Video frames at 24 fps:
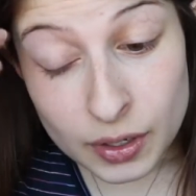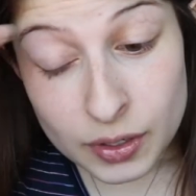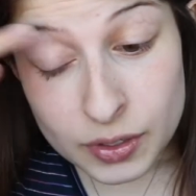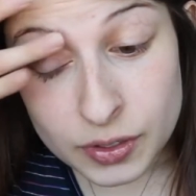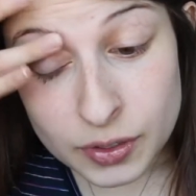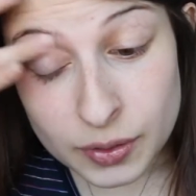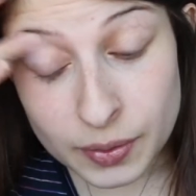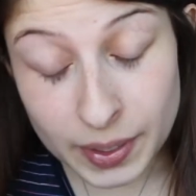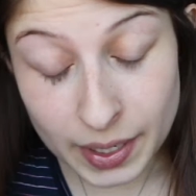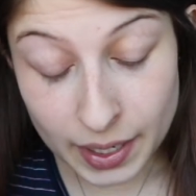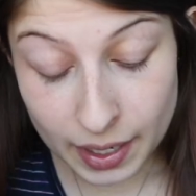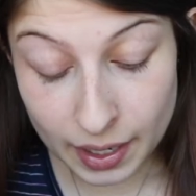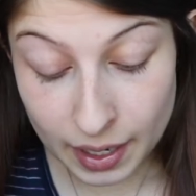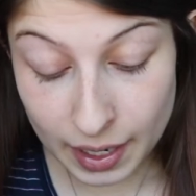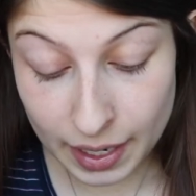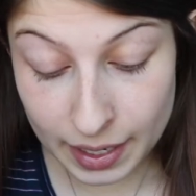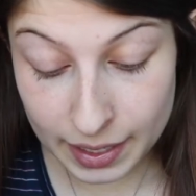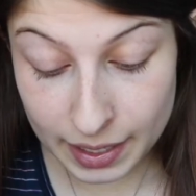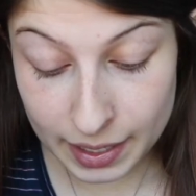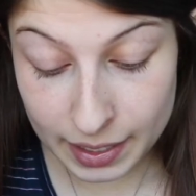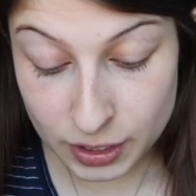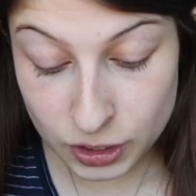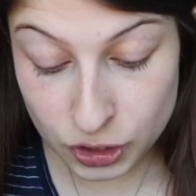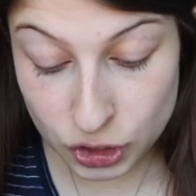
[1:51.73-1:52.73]
So yeah, I
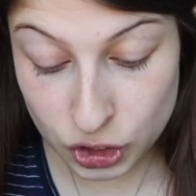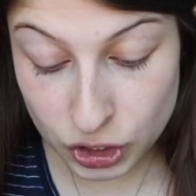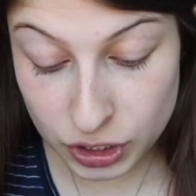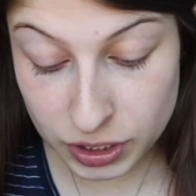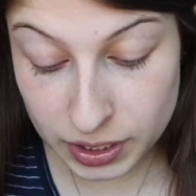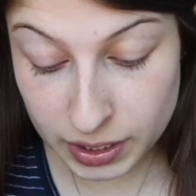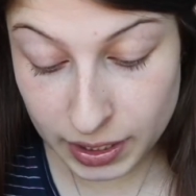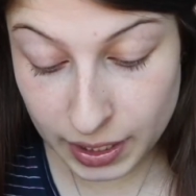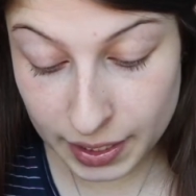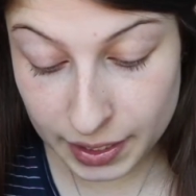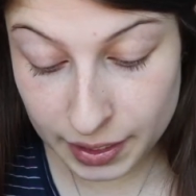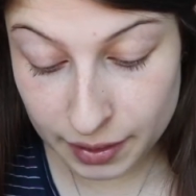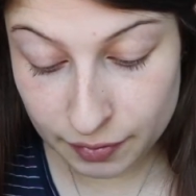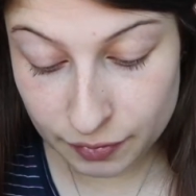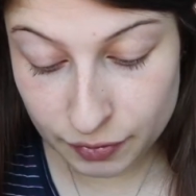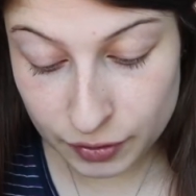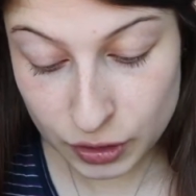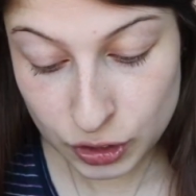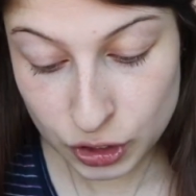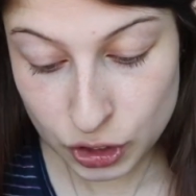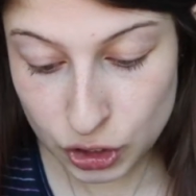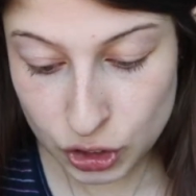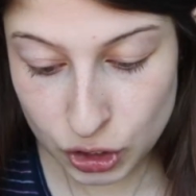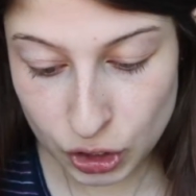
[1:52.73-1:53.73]
guess just to kind of
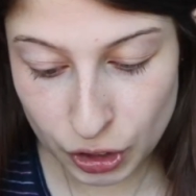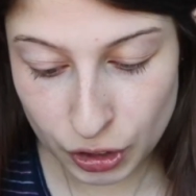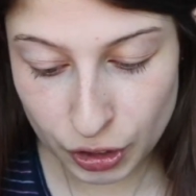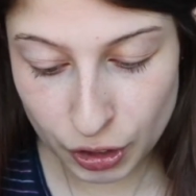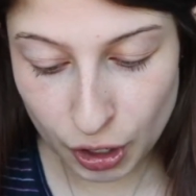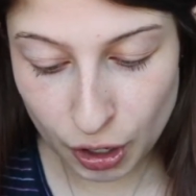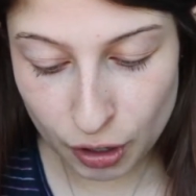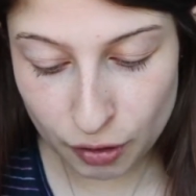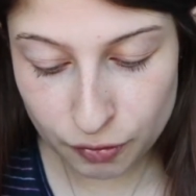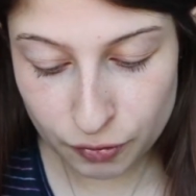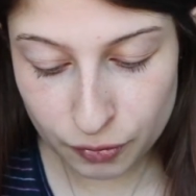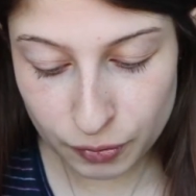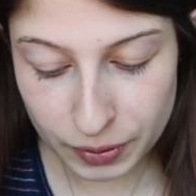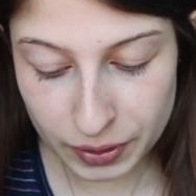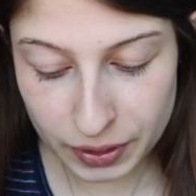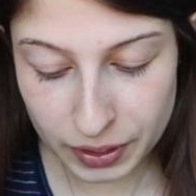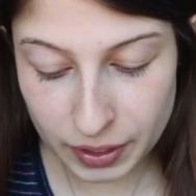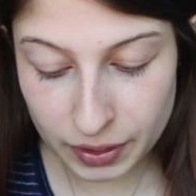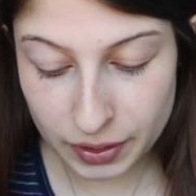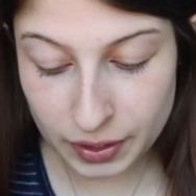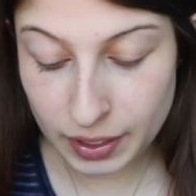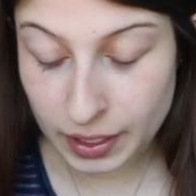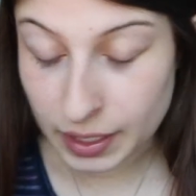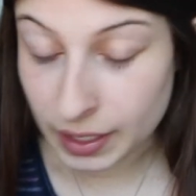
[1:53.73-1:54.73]
start off with the
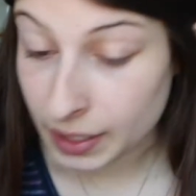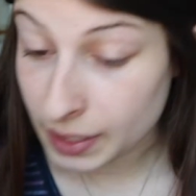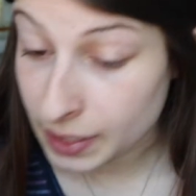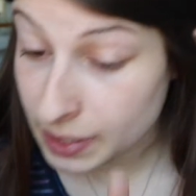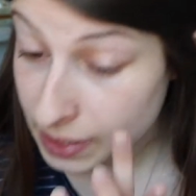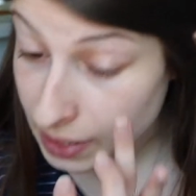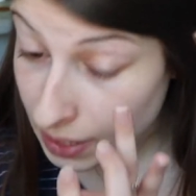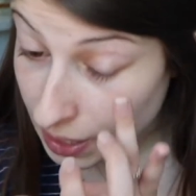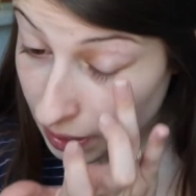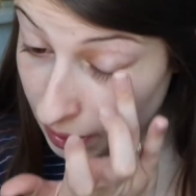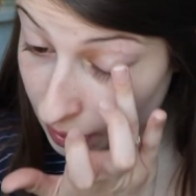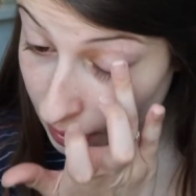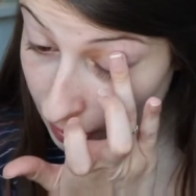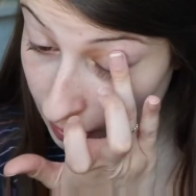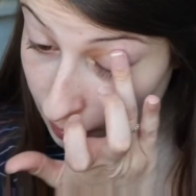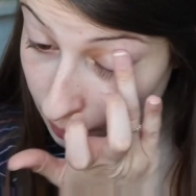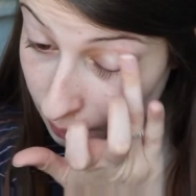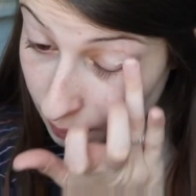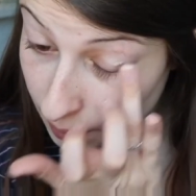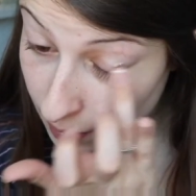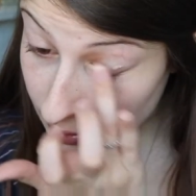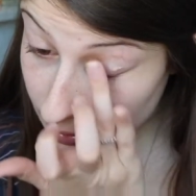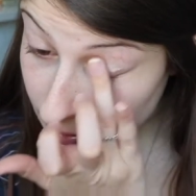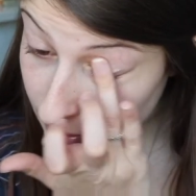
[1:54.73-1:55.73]
things that I
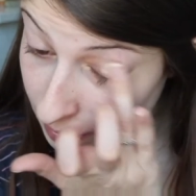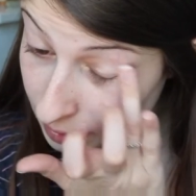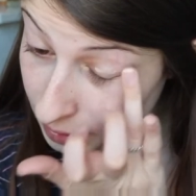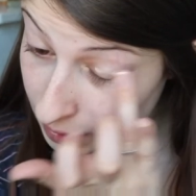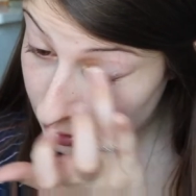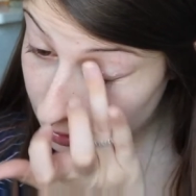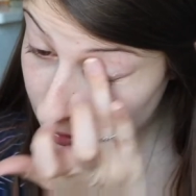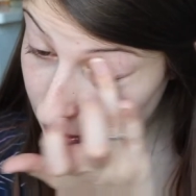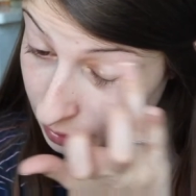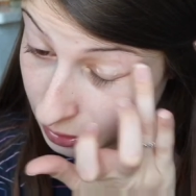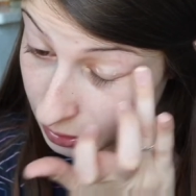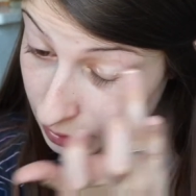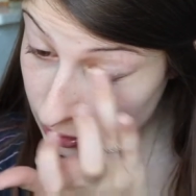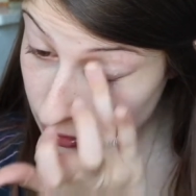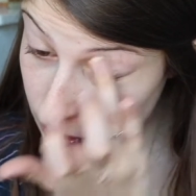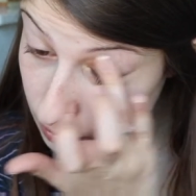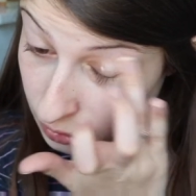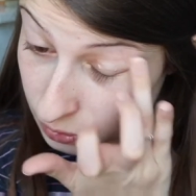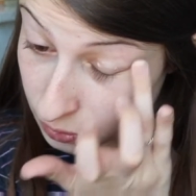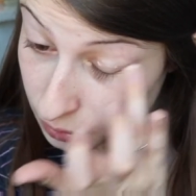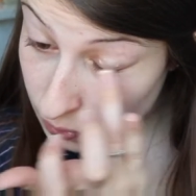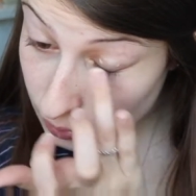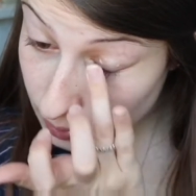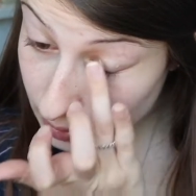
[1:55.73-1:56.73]
wanted
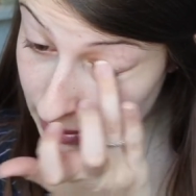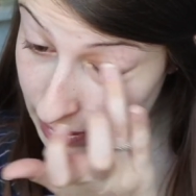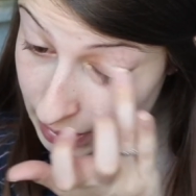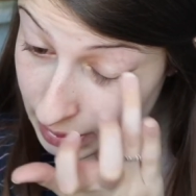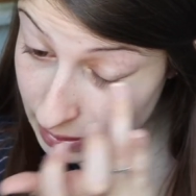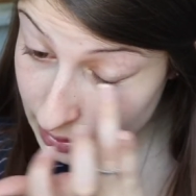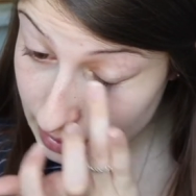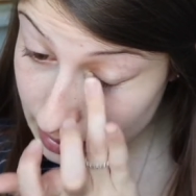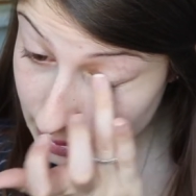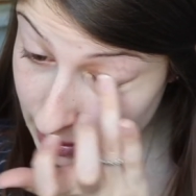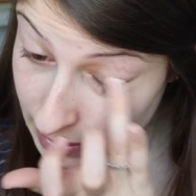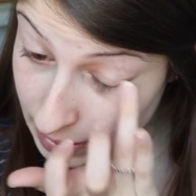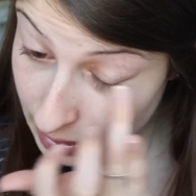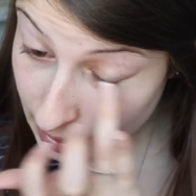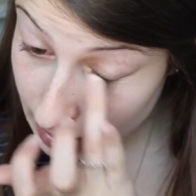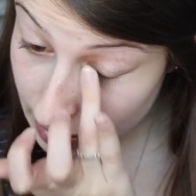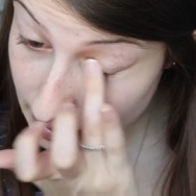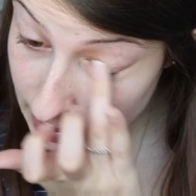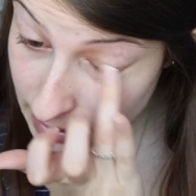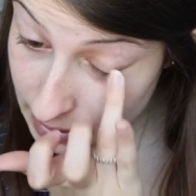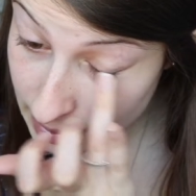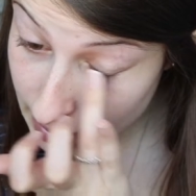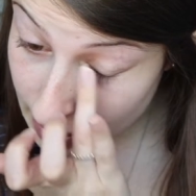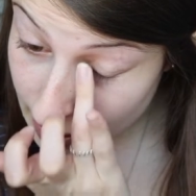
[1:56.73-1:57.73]
to
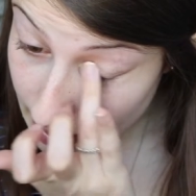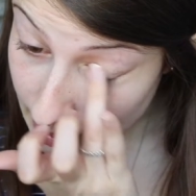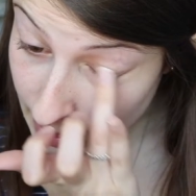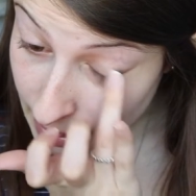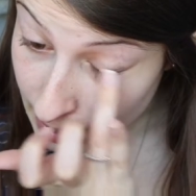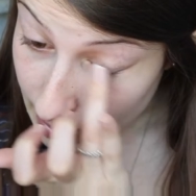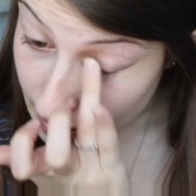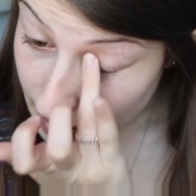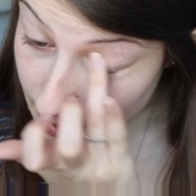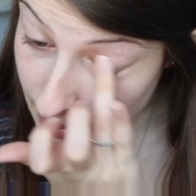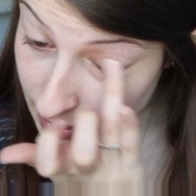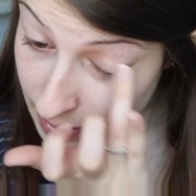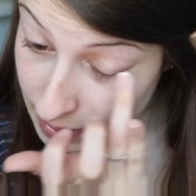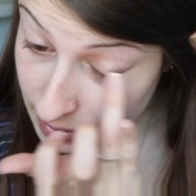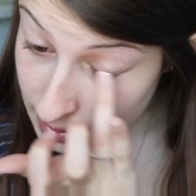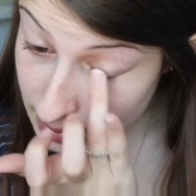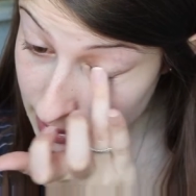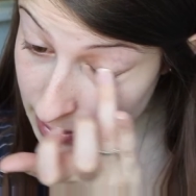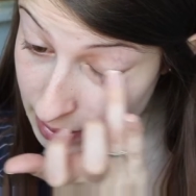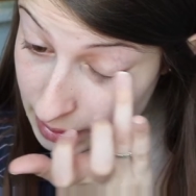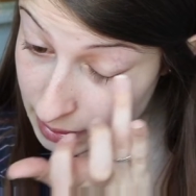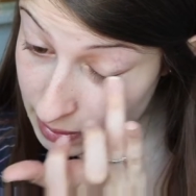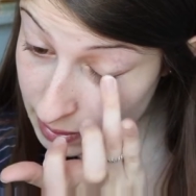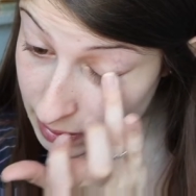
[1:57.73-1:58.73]
discuss, this
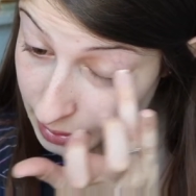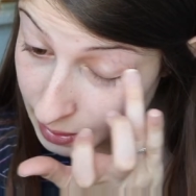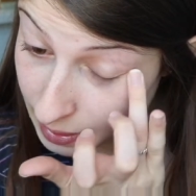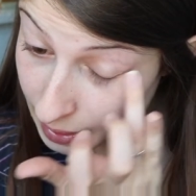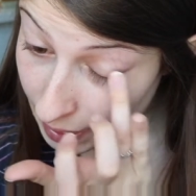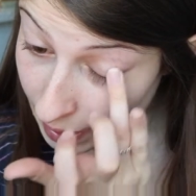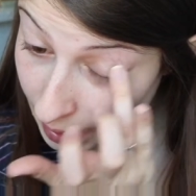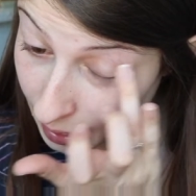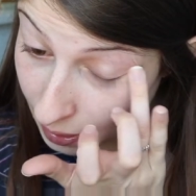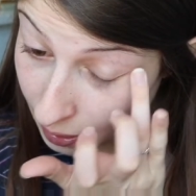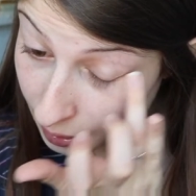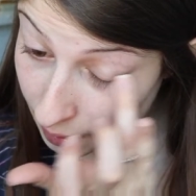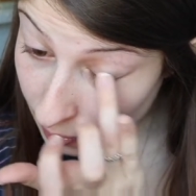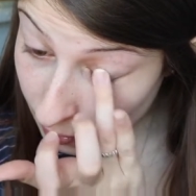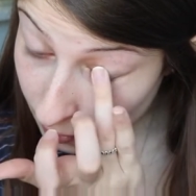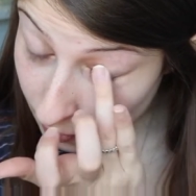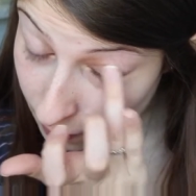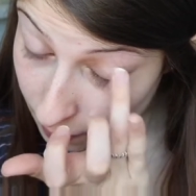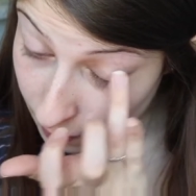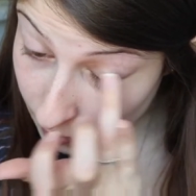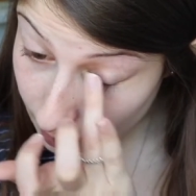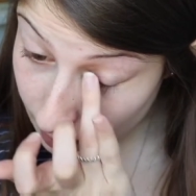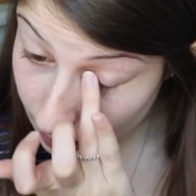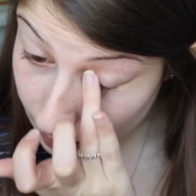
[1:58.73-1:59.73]
is
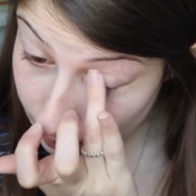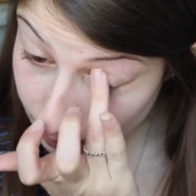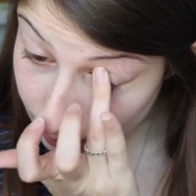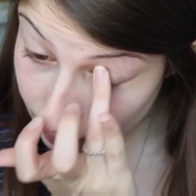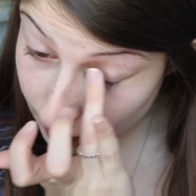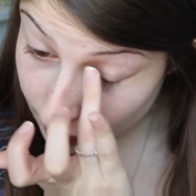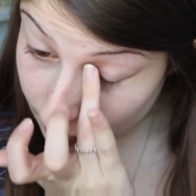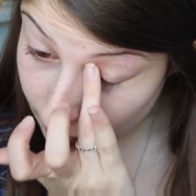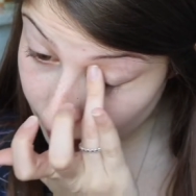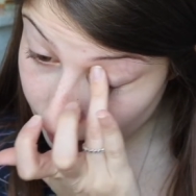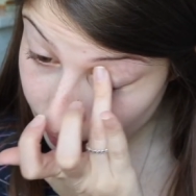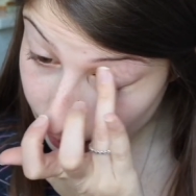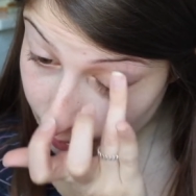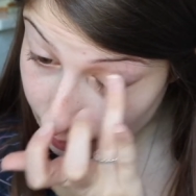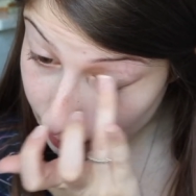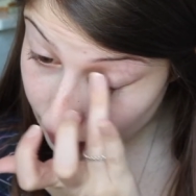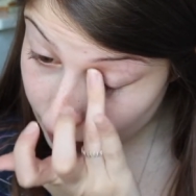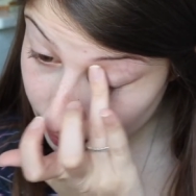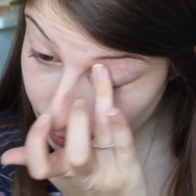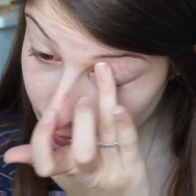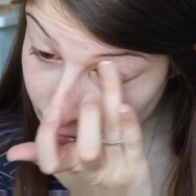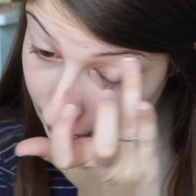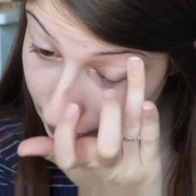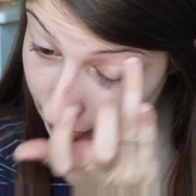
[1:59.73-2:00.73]
now
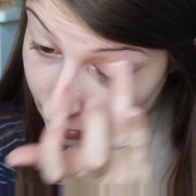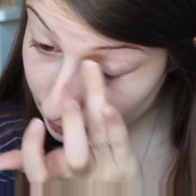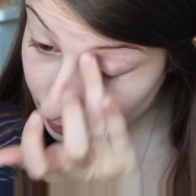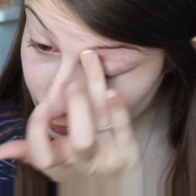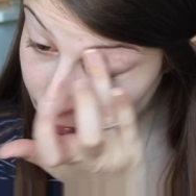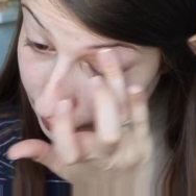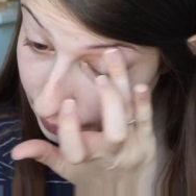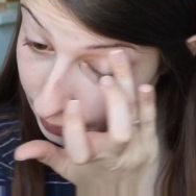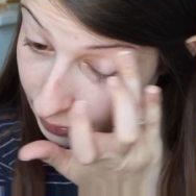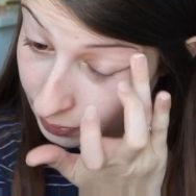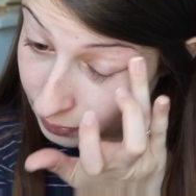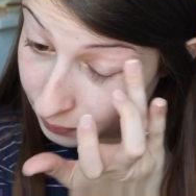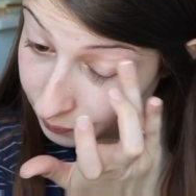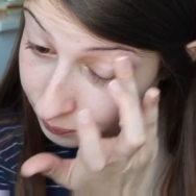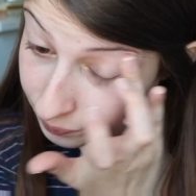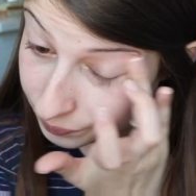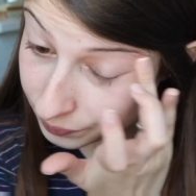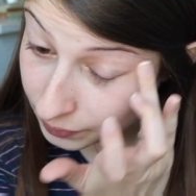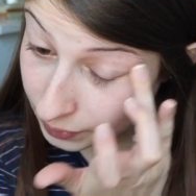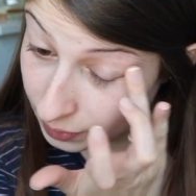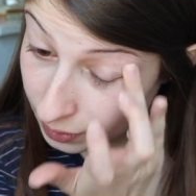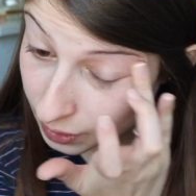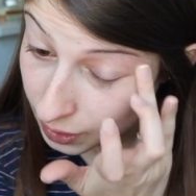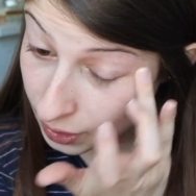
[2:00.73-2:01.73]
the
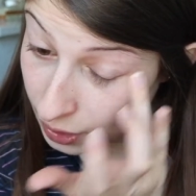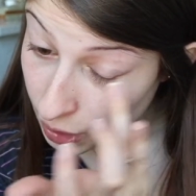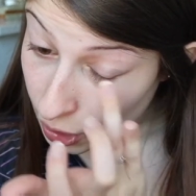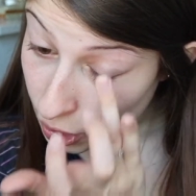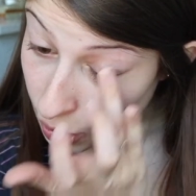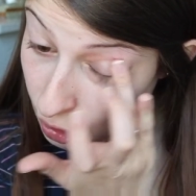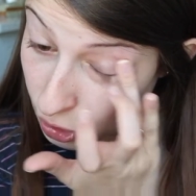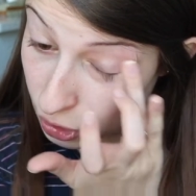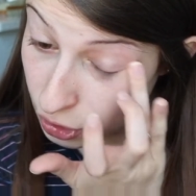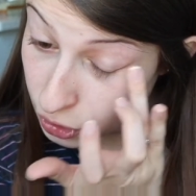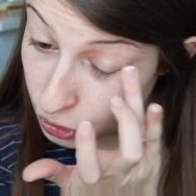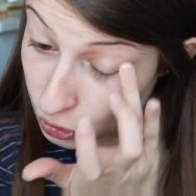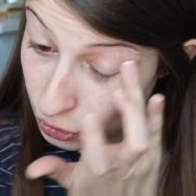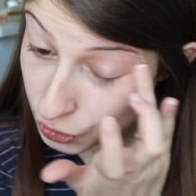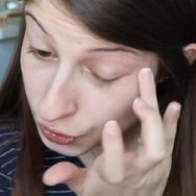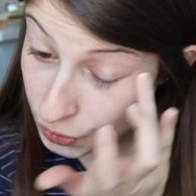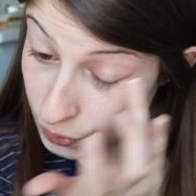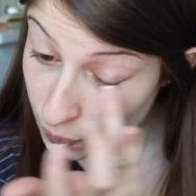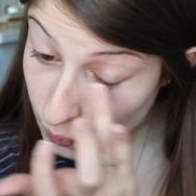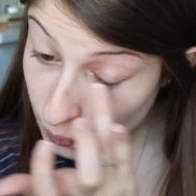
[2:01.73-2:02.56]
3rd